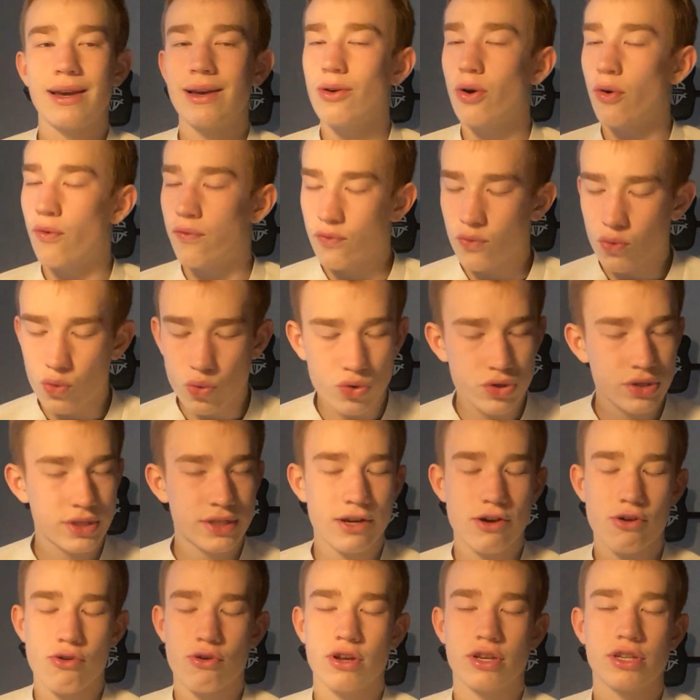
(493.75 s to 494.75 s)
Of course,
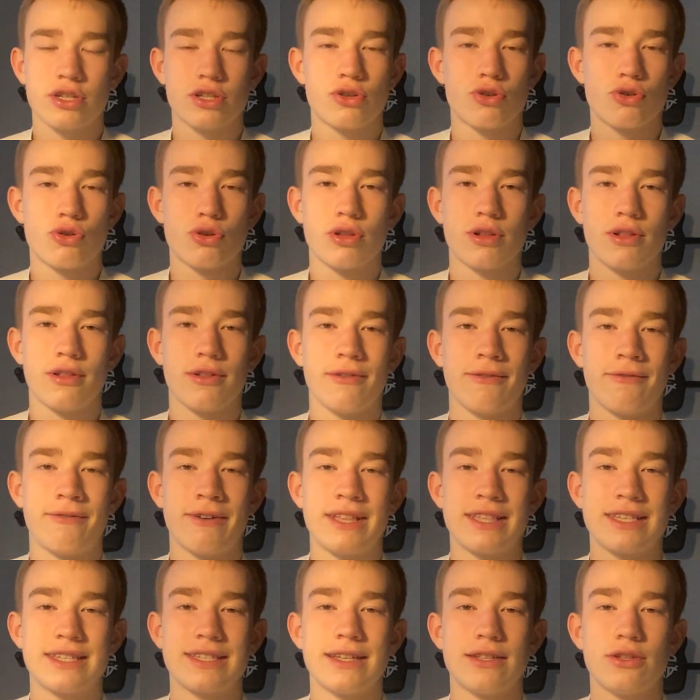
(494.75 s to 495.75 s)
there are external
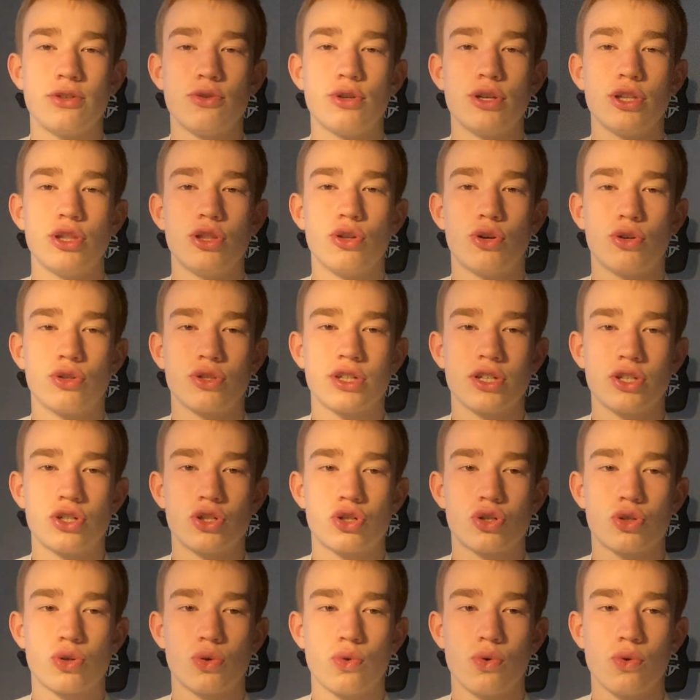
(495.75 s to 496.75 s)
events that you cannot
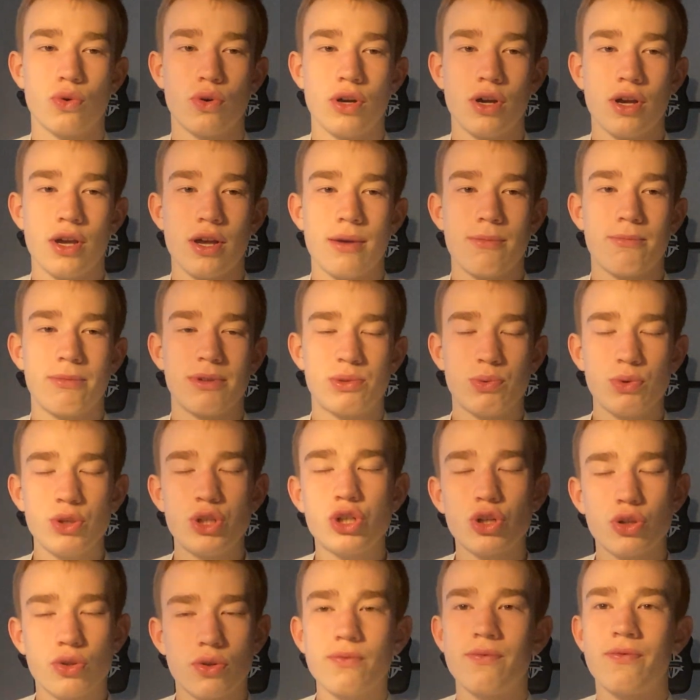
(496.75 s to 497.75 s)
control, but we
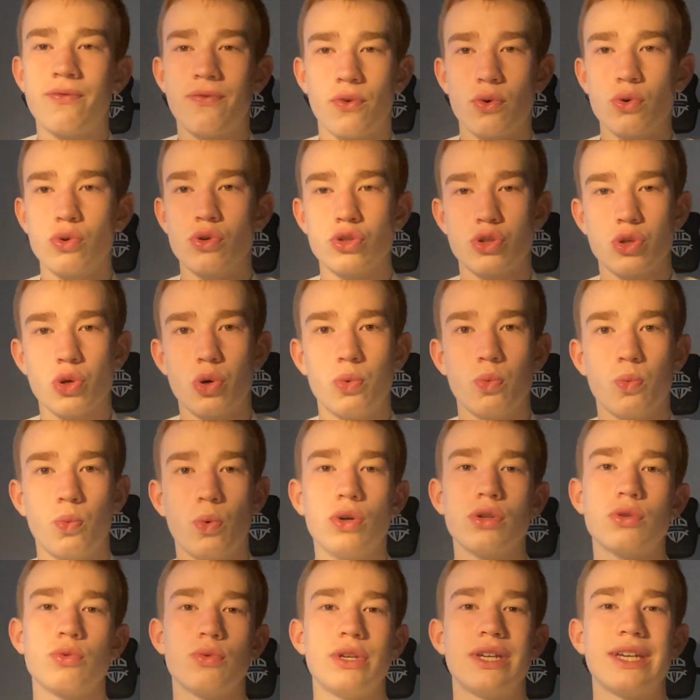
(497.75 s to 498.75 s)
should focus on
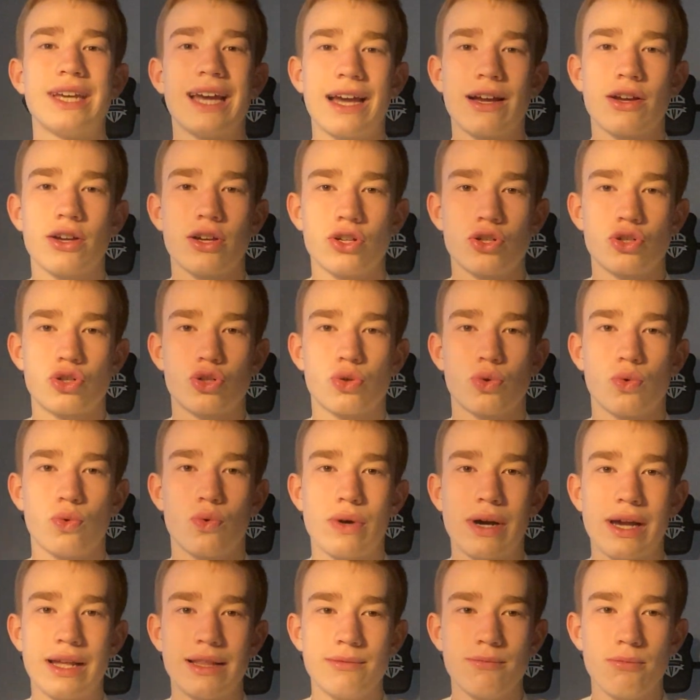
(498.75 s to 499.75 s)
what we can control.
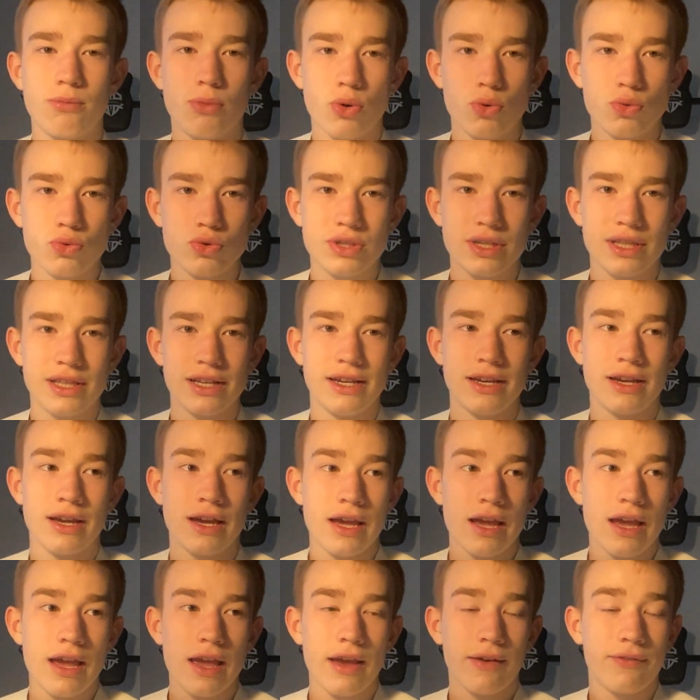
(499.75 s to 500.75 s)
And mostly,
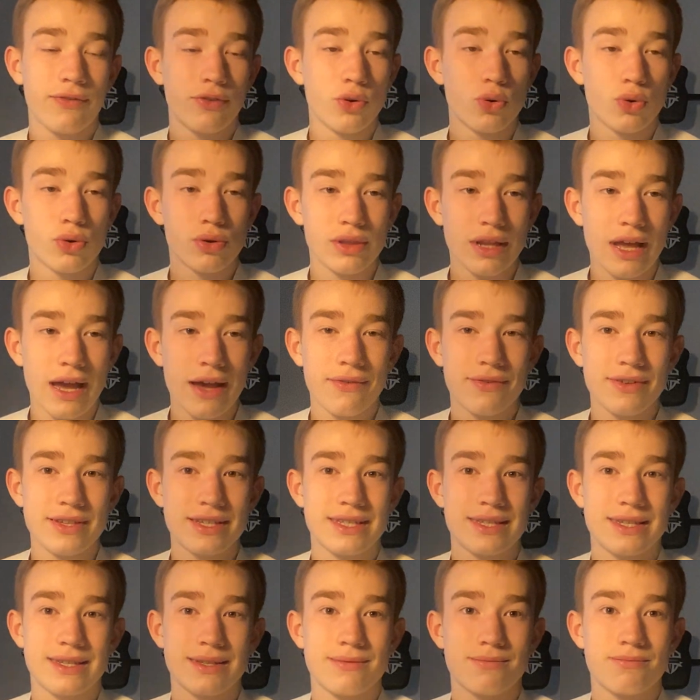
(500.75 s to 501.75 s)
if your life
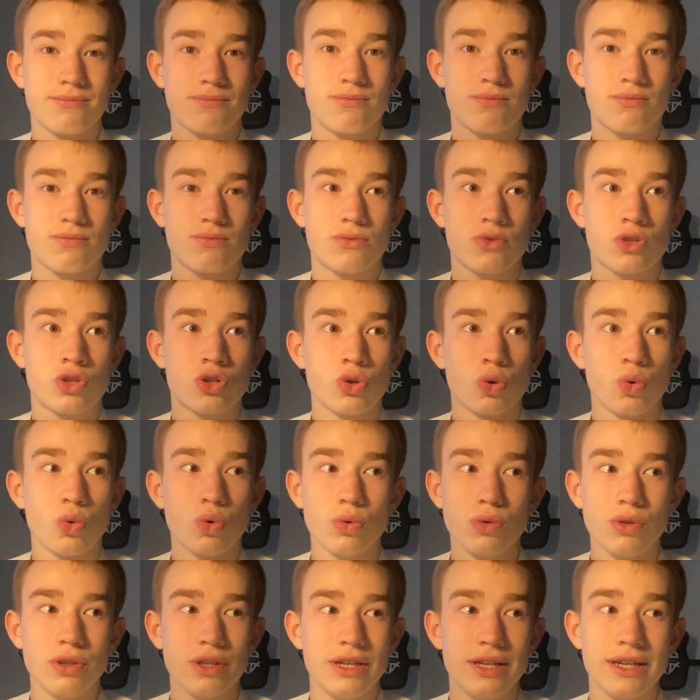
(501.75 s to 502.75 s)
is
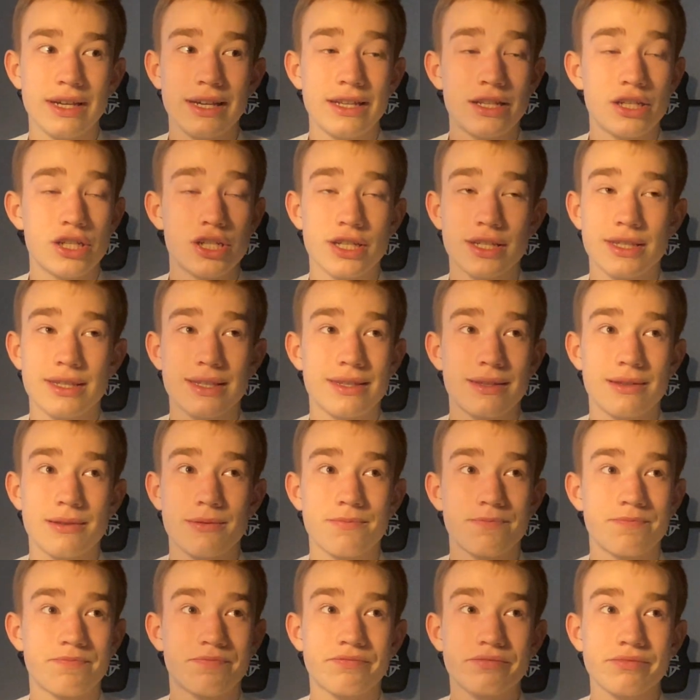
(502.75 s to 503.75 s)
solely in just,
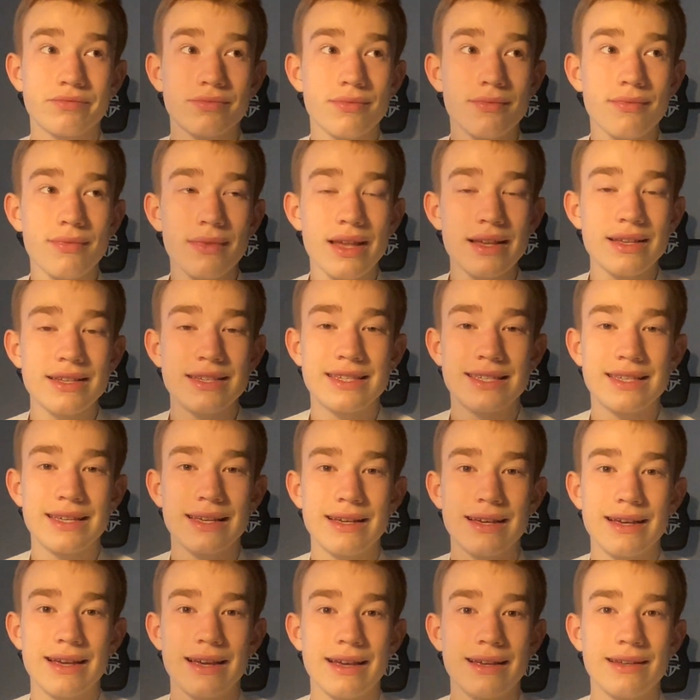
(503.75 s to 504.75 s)

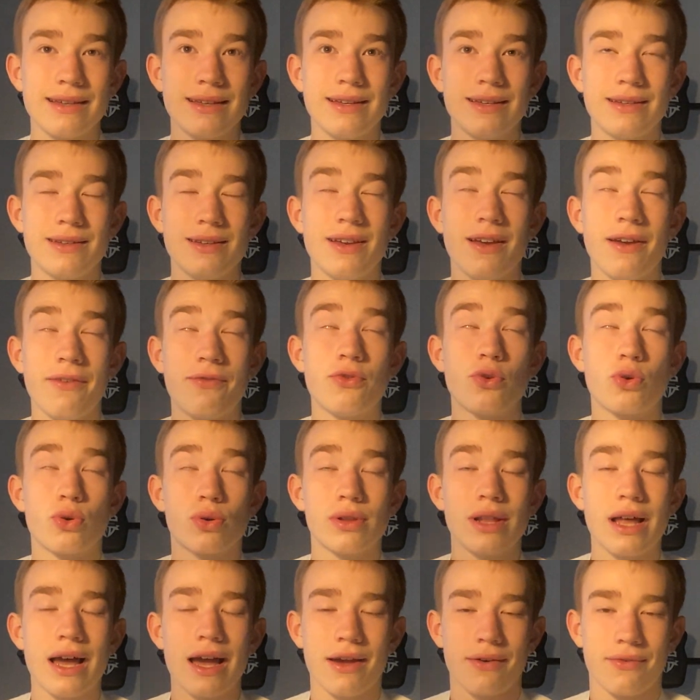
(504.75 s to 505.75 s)
if your
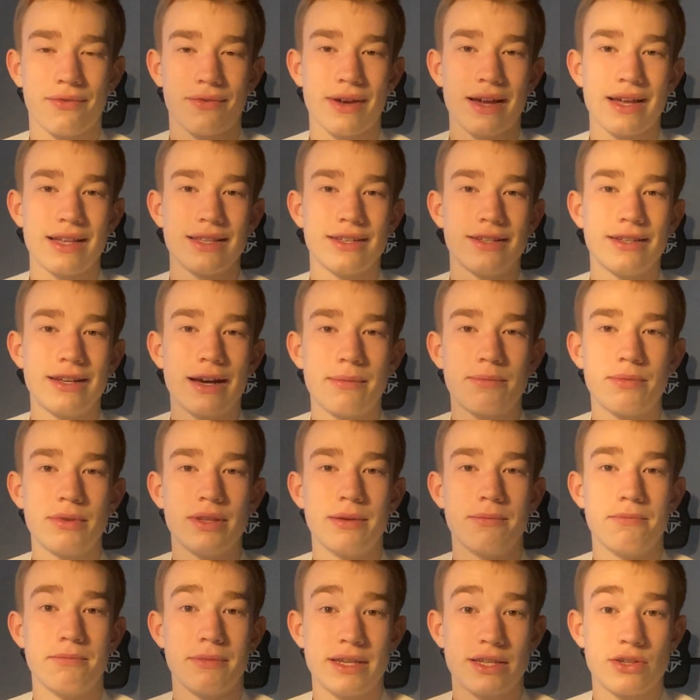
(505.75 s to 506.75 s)
life ended up in a
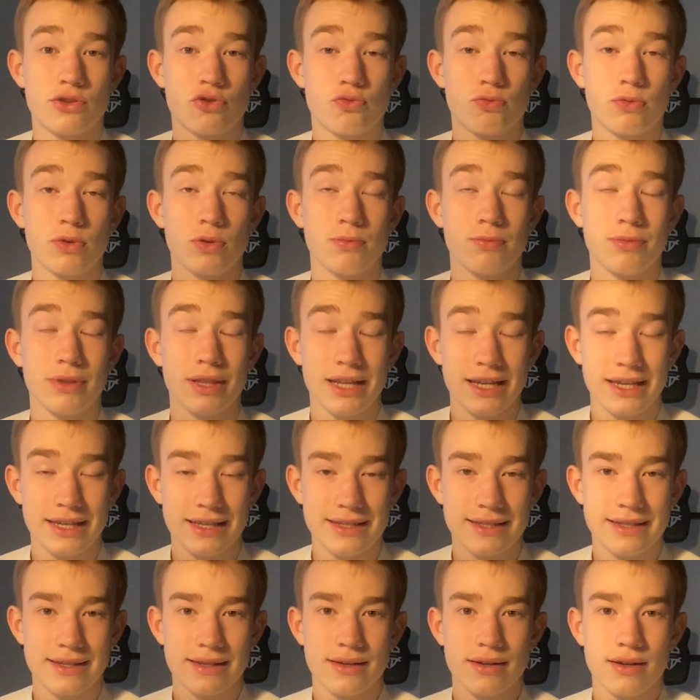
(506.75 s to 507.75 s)
miserable
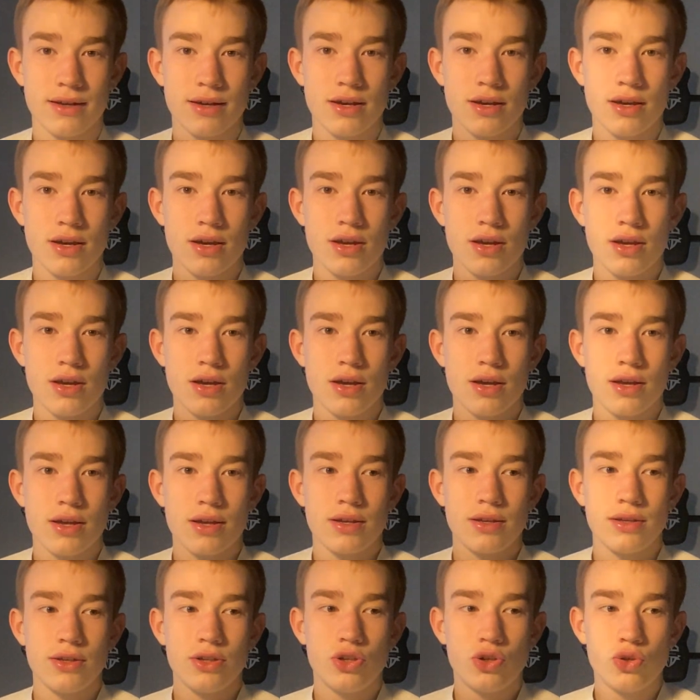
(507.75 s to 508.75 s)
place,
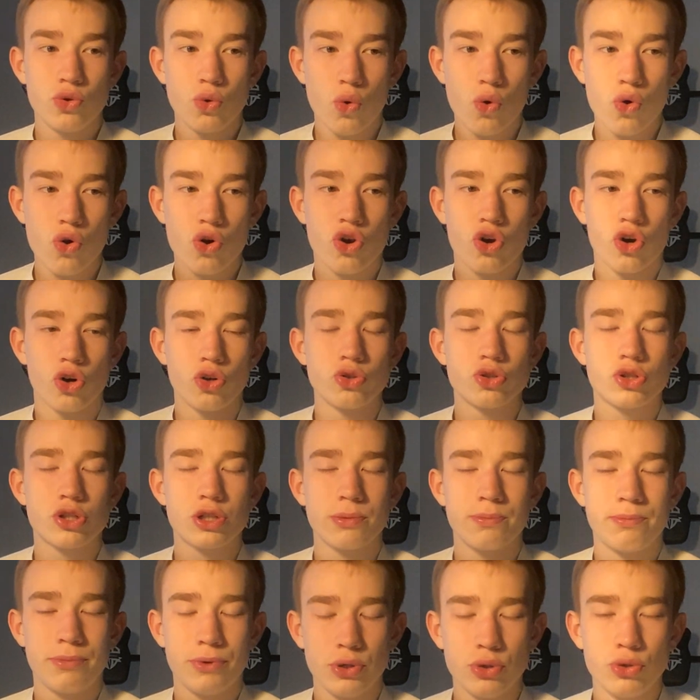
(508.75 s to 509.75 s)
your
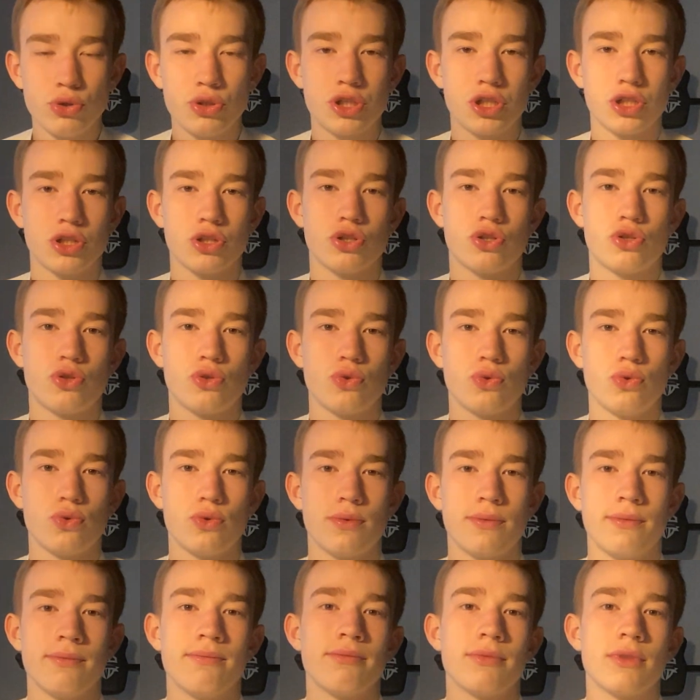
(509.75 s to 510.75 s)
contribution
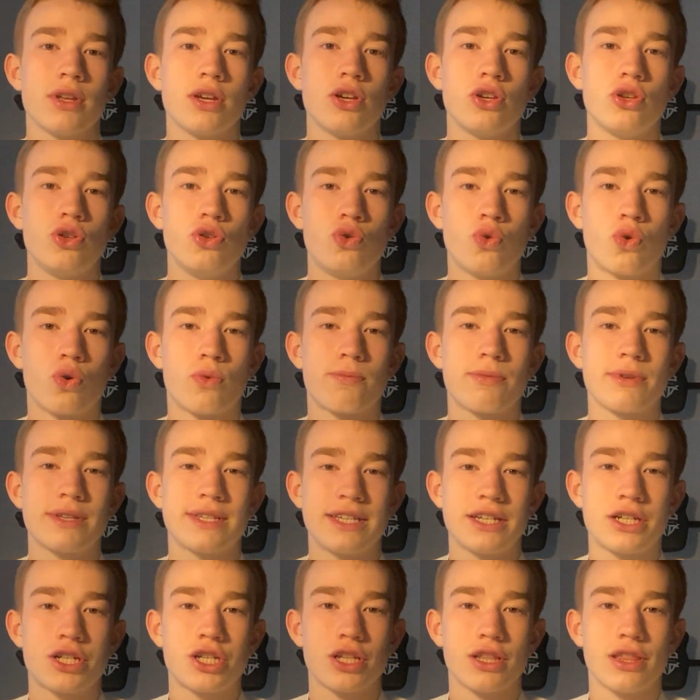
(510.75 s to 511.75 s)
to your
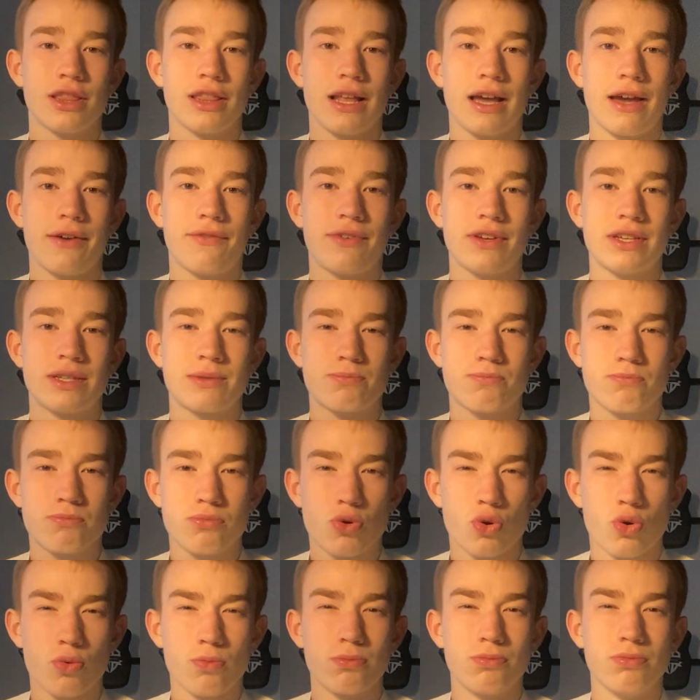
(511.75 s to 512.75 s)
position in life is
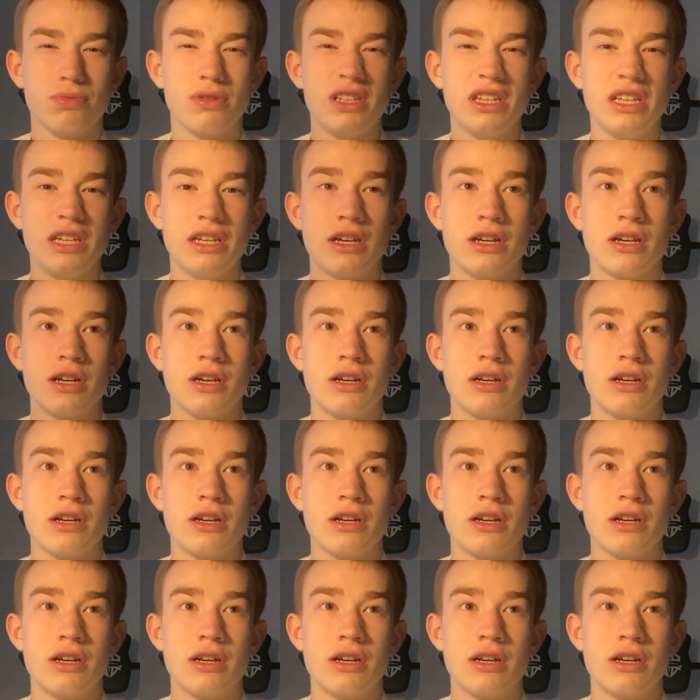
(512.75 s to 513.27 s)
probably